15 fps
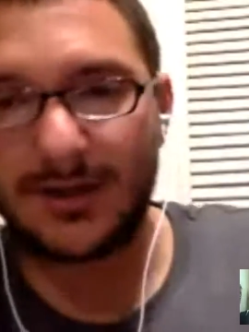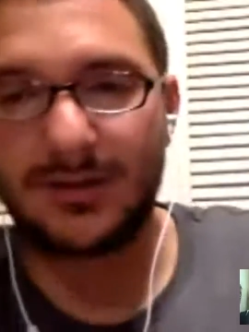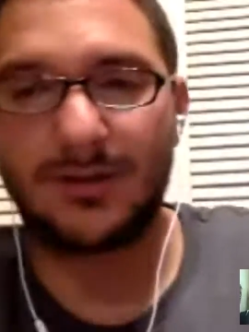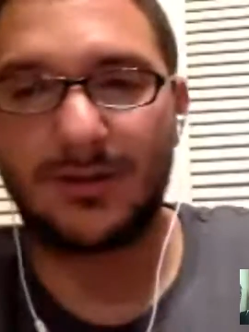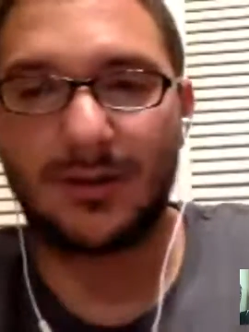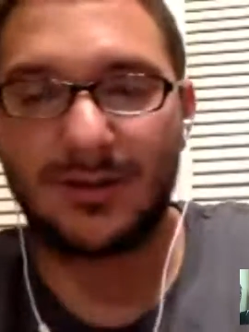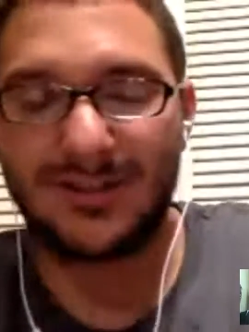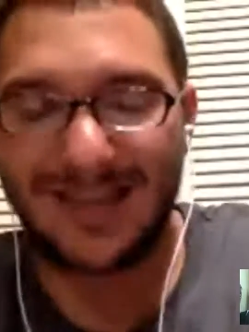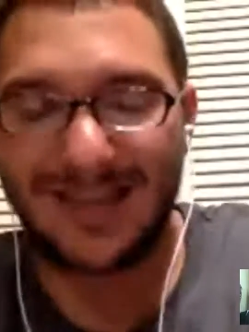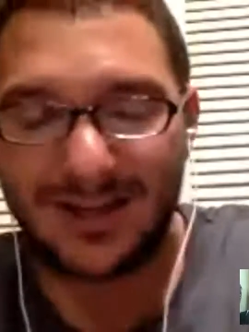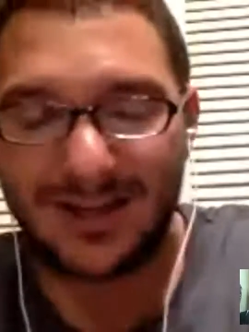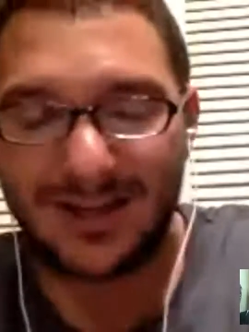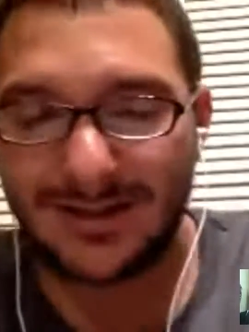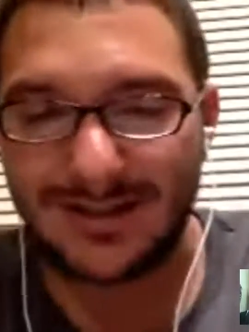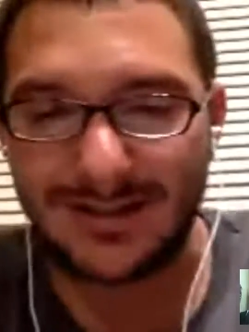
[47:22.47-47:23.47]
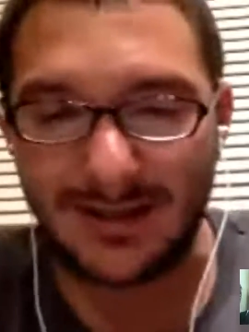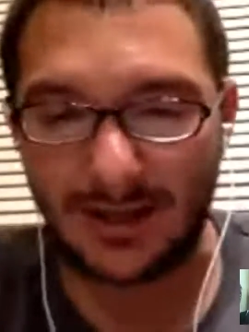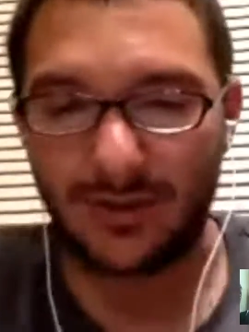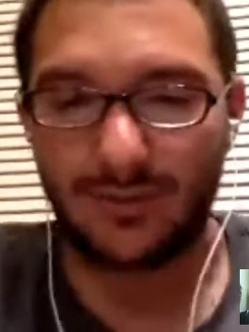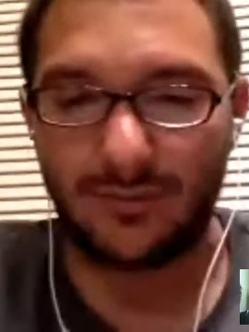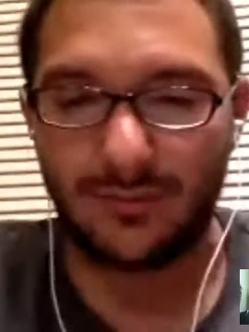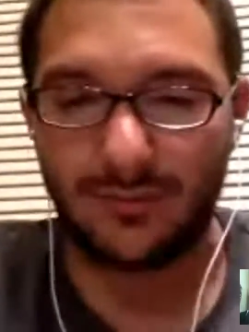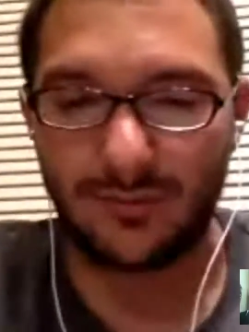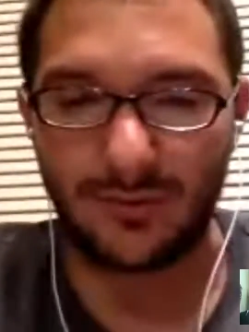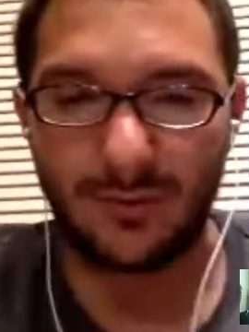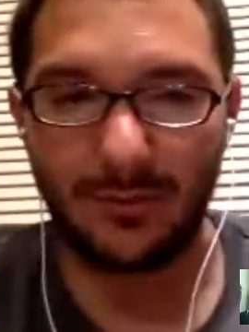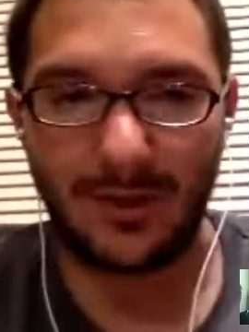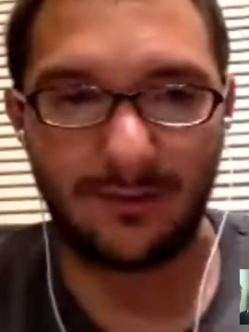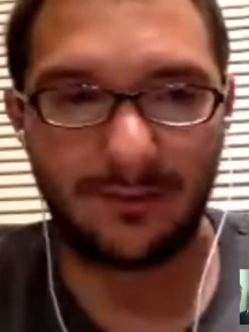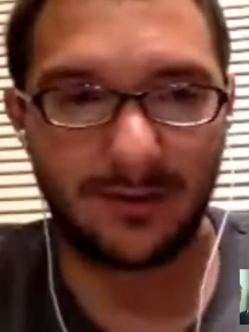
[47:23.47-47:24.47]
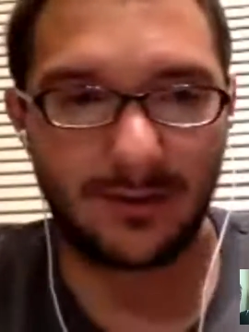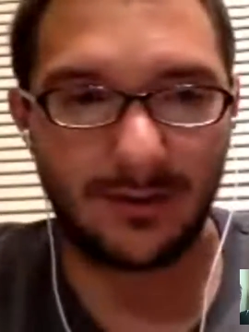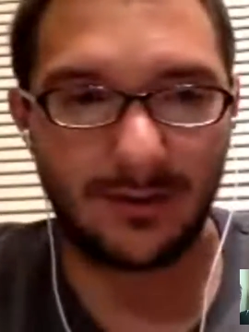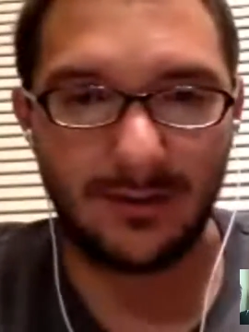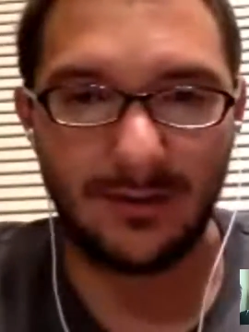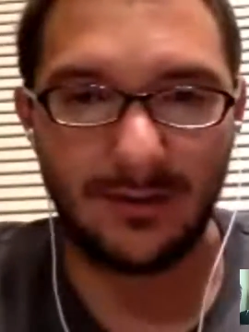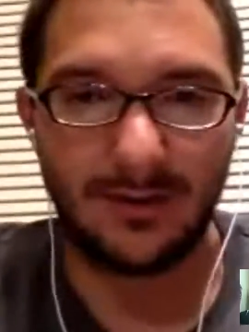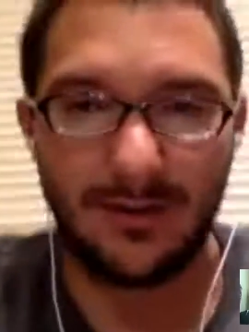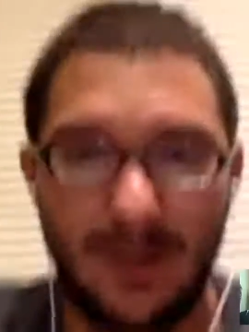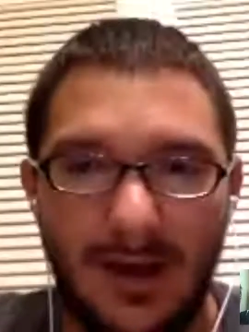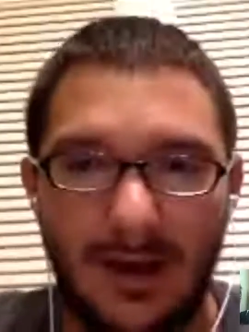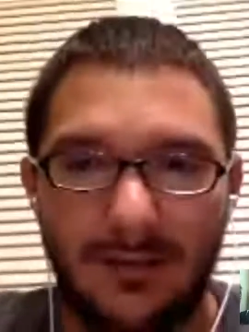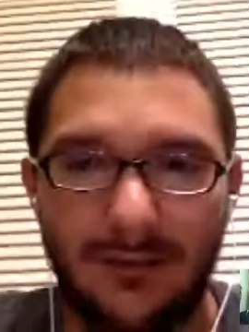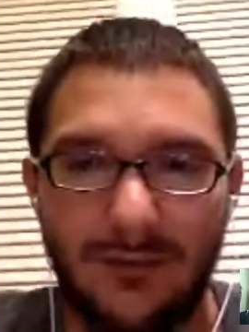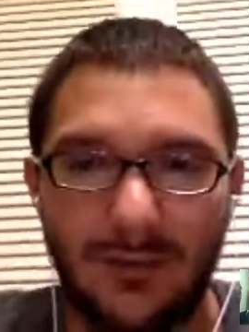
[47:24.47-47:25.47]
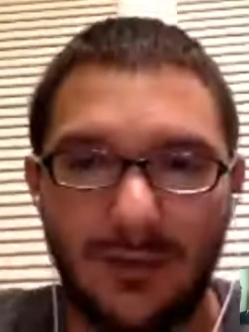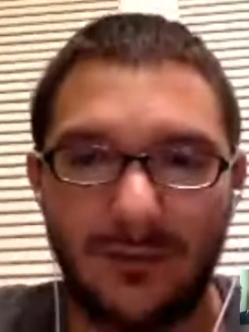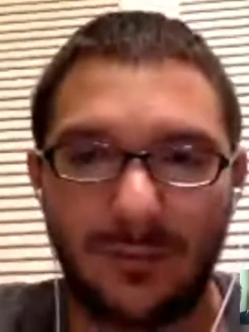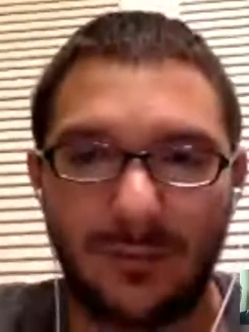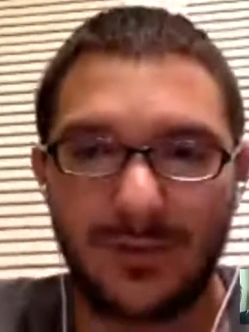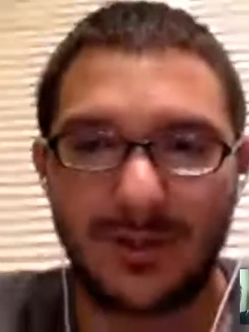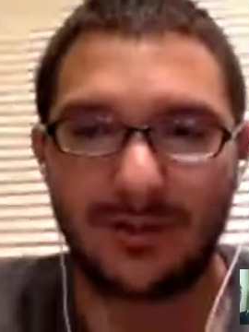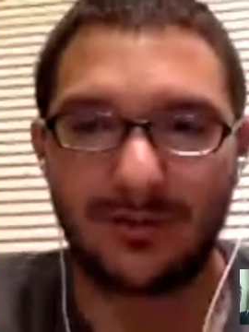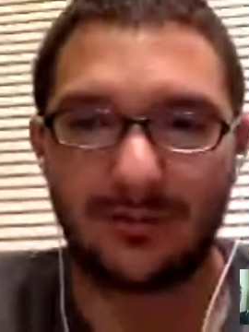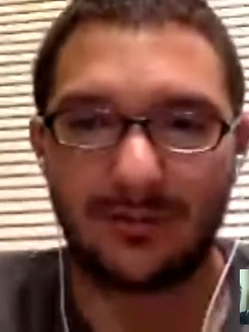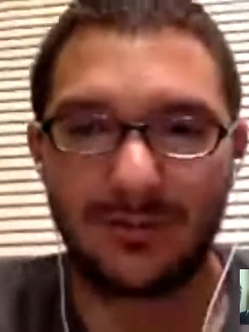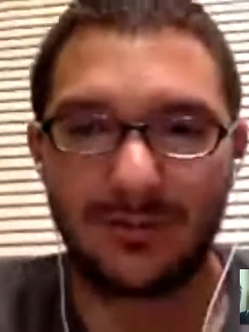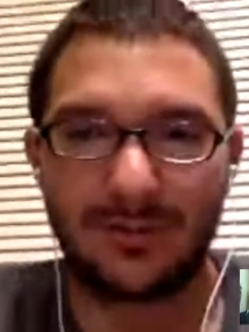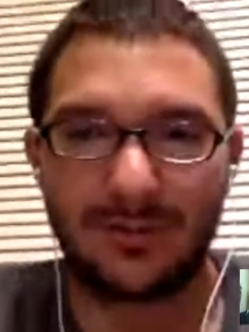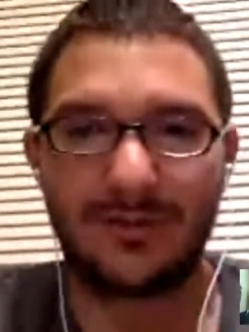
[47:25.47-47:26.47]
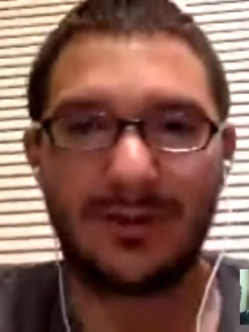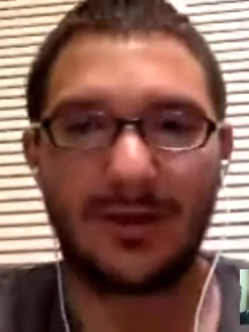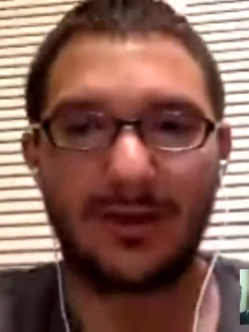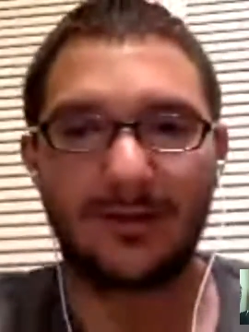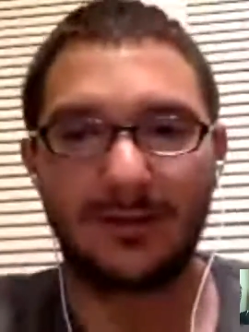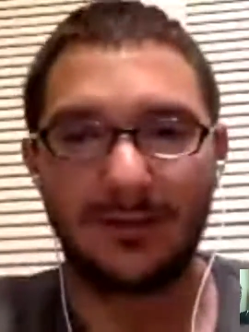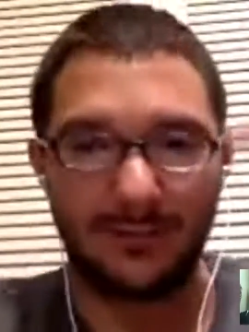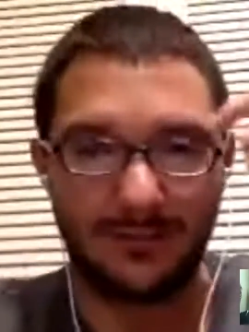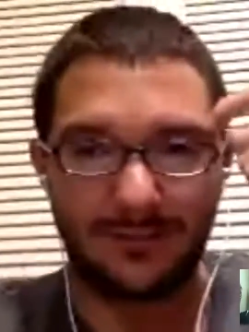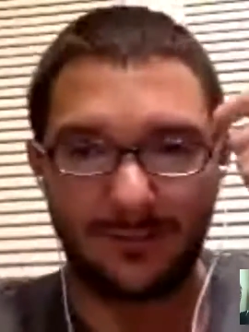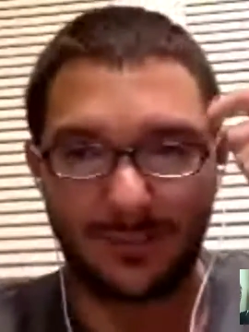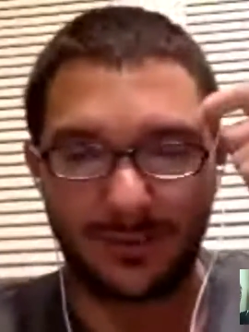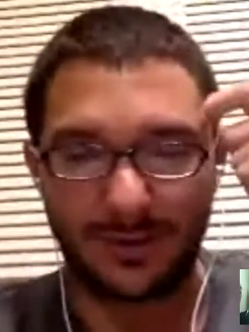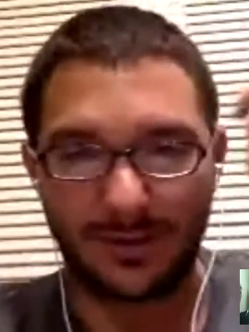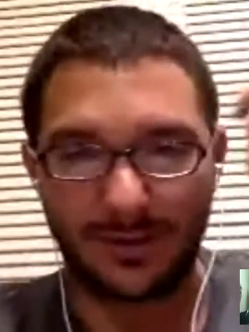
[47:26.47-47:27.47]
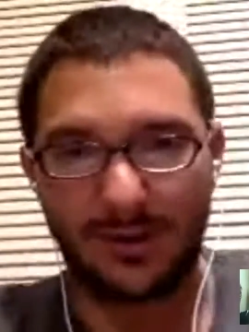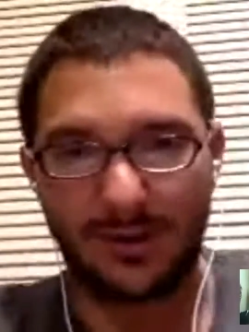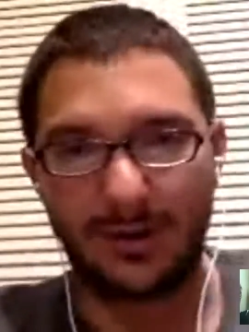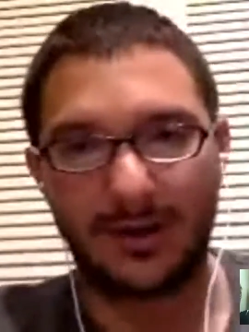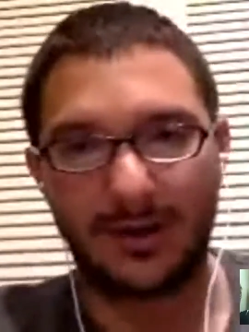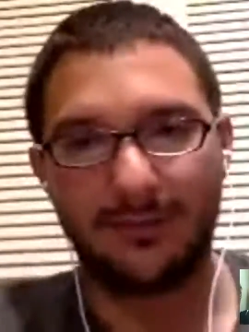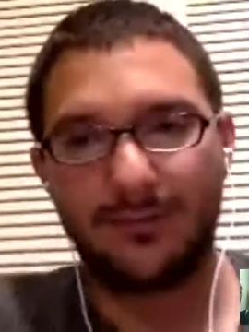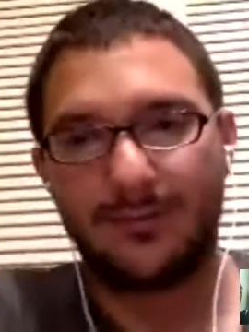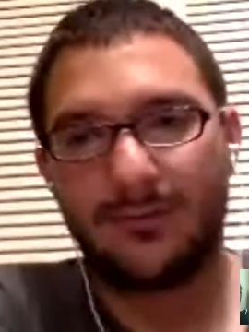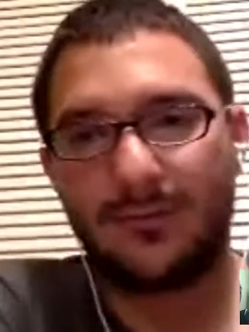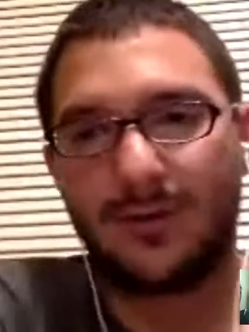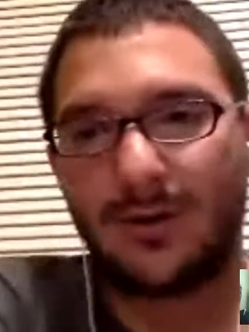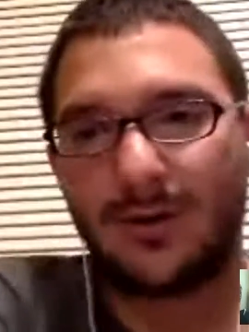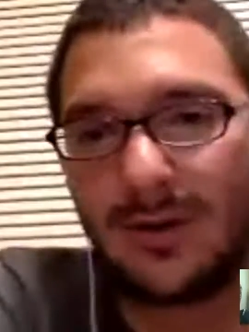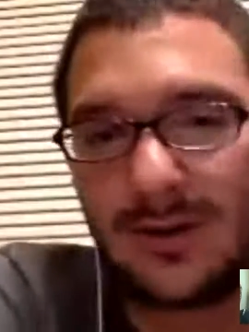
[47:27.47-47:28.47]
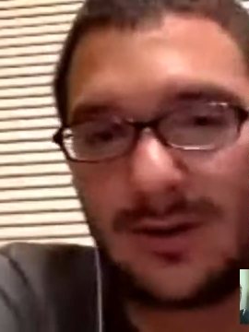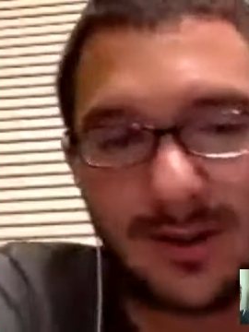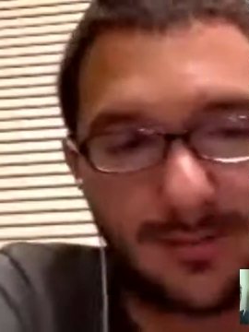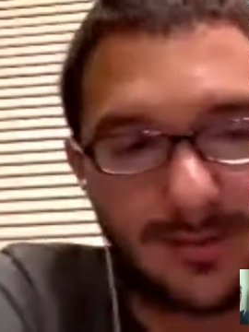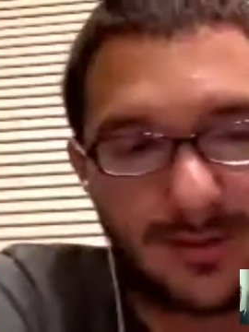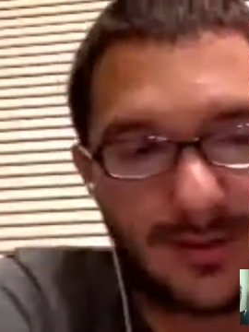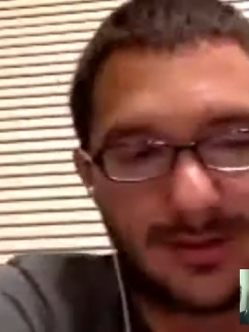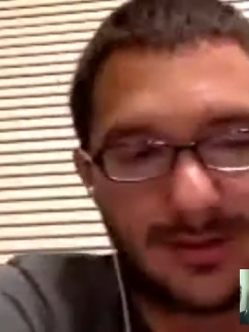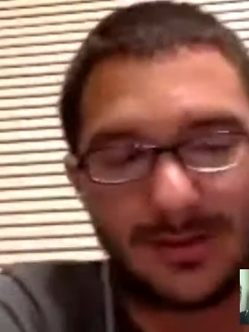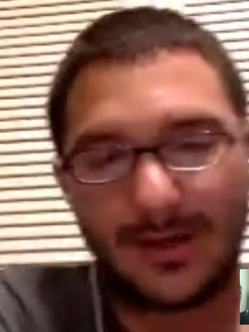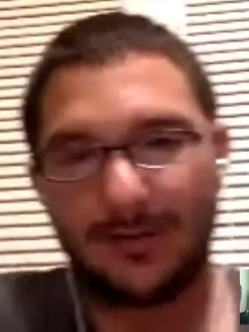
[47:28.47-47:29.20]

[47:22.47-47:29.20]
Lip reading: session schedule. So we have a handful of presenters we've selected. We've put the call out, or the acceptance is